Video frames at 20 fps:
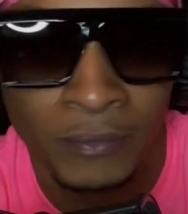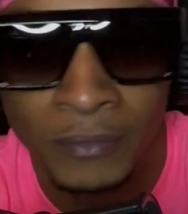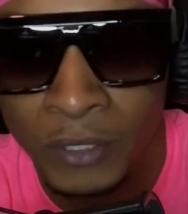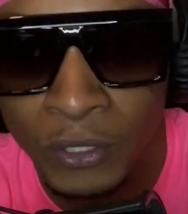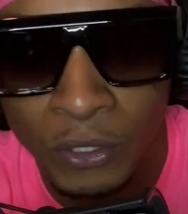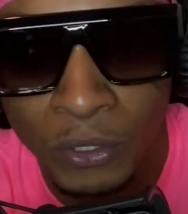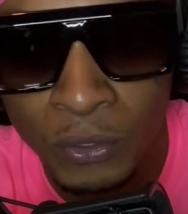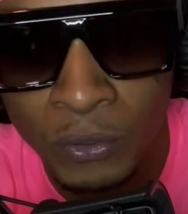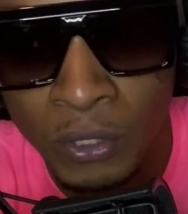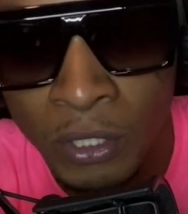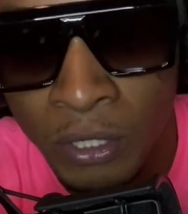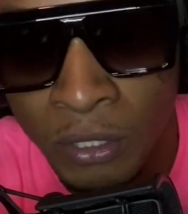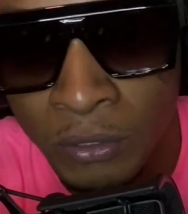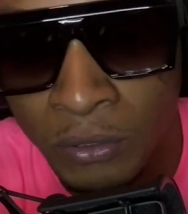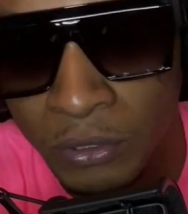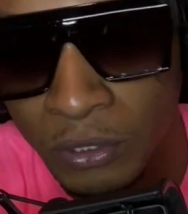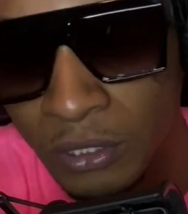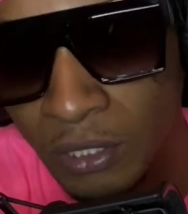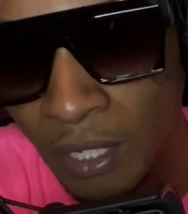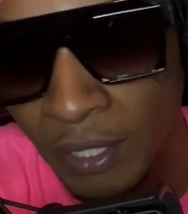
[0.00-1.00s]
who knows?
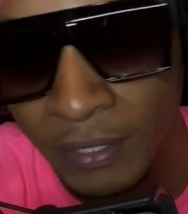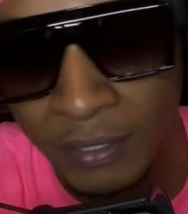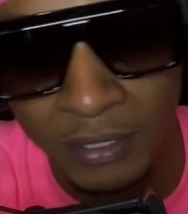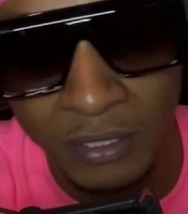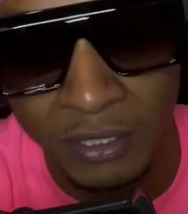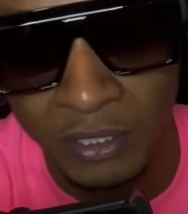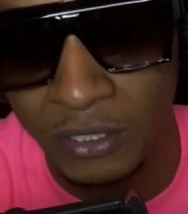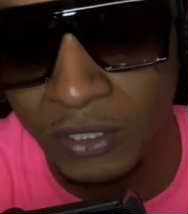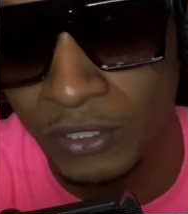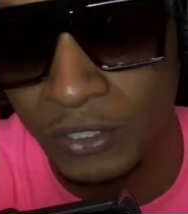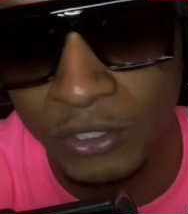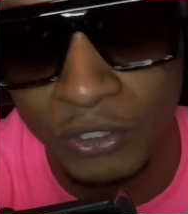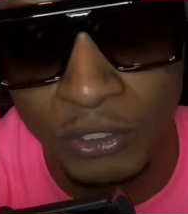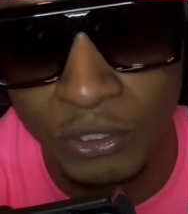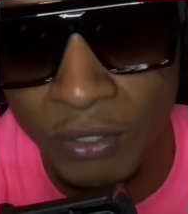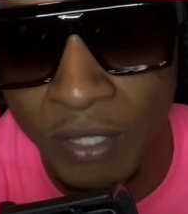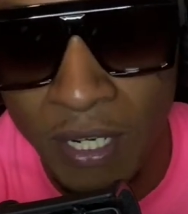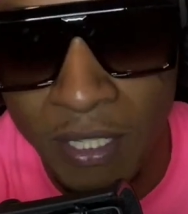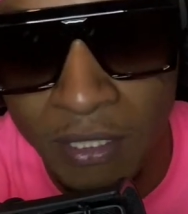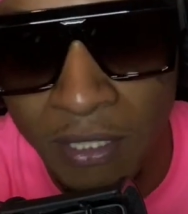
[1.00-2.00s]
It's like this is
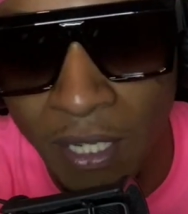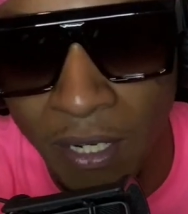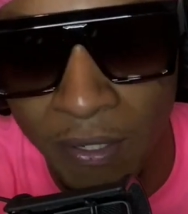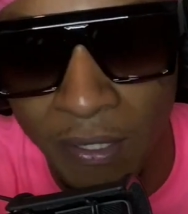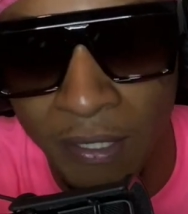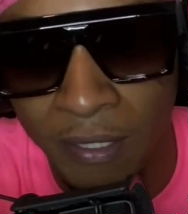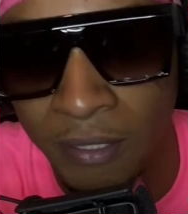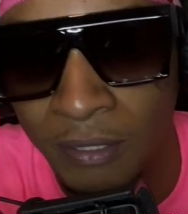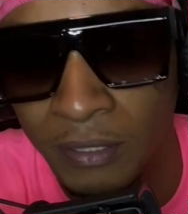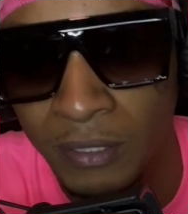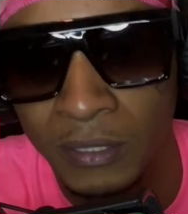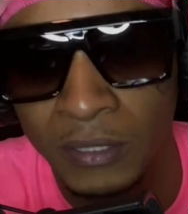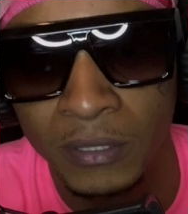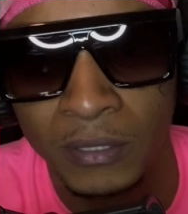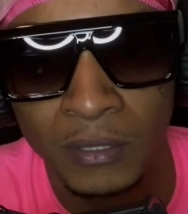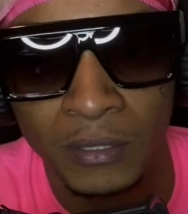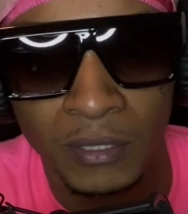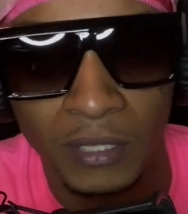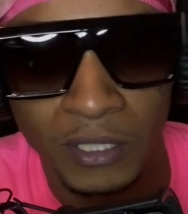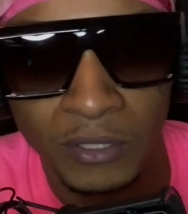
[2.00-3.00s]
crazy out here.
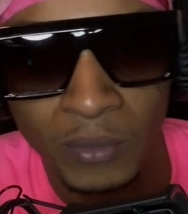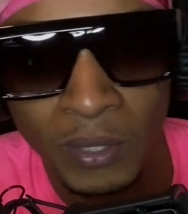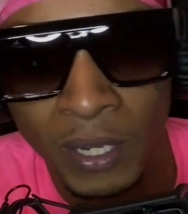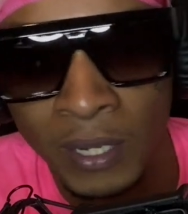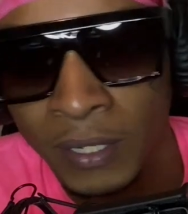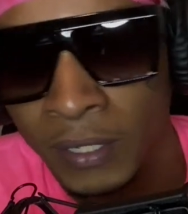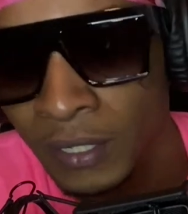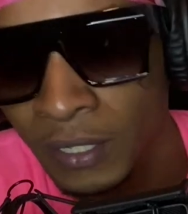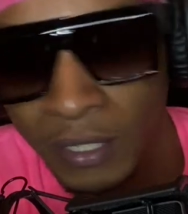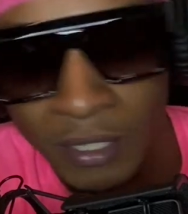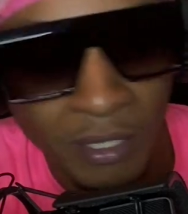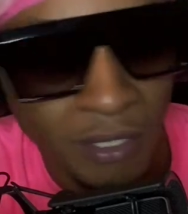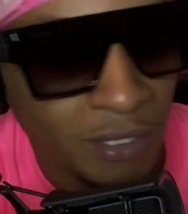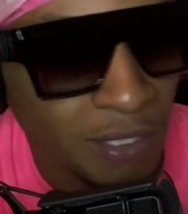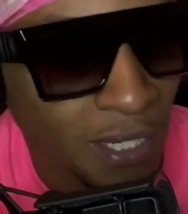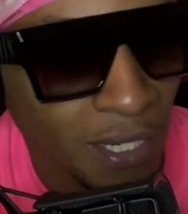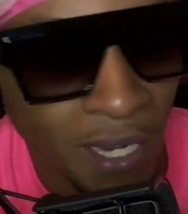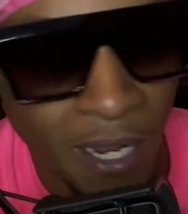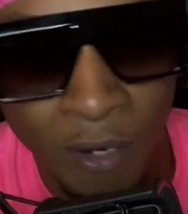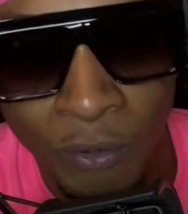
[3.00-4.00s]
That's why it's
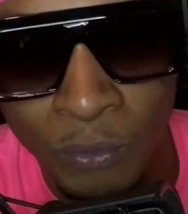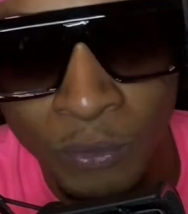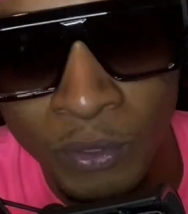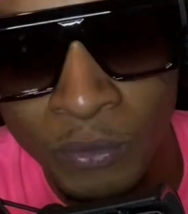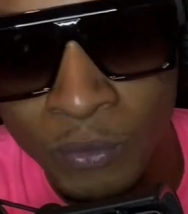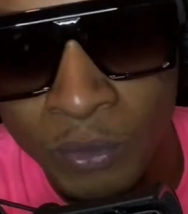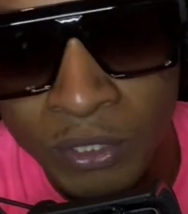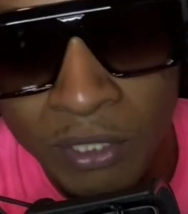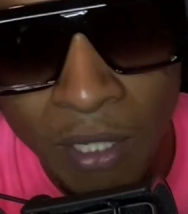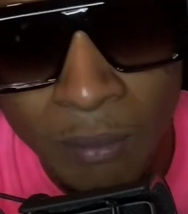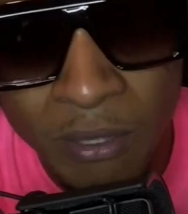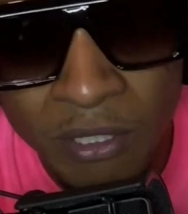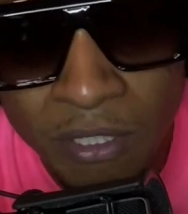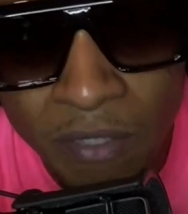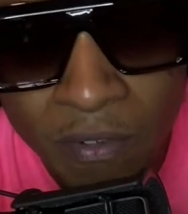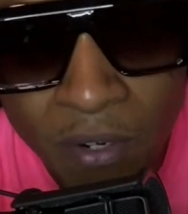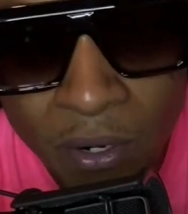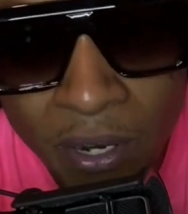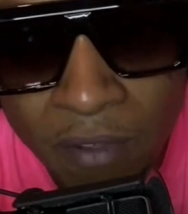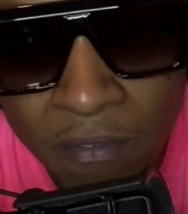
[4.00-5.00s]
like I don't even want to talk about stuff I
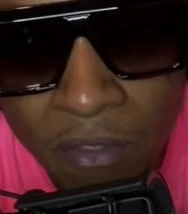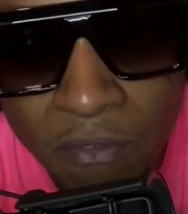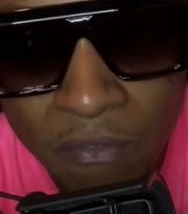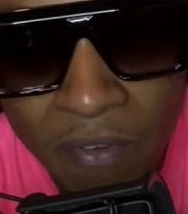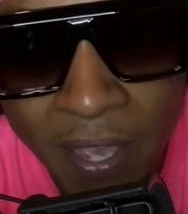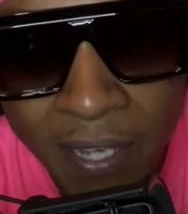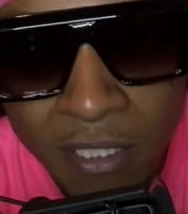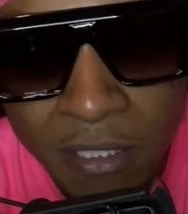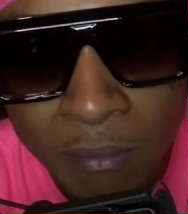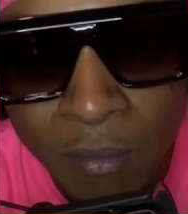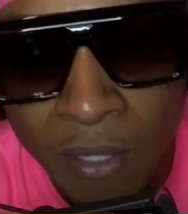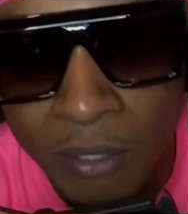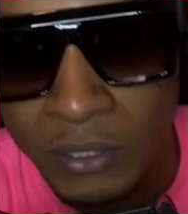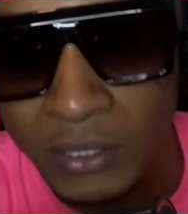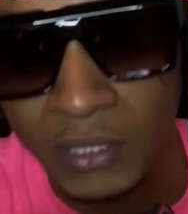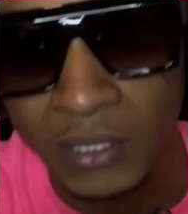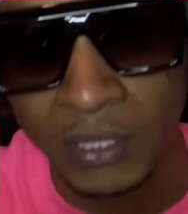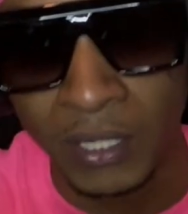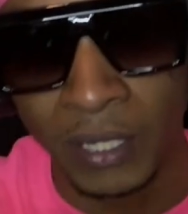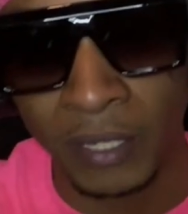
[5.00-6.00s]
don't have the facts about, because
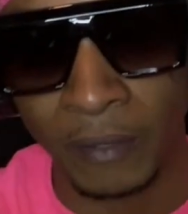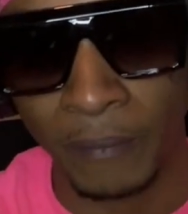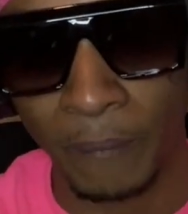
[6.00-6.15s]
it's like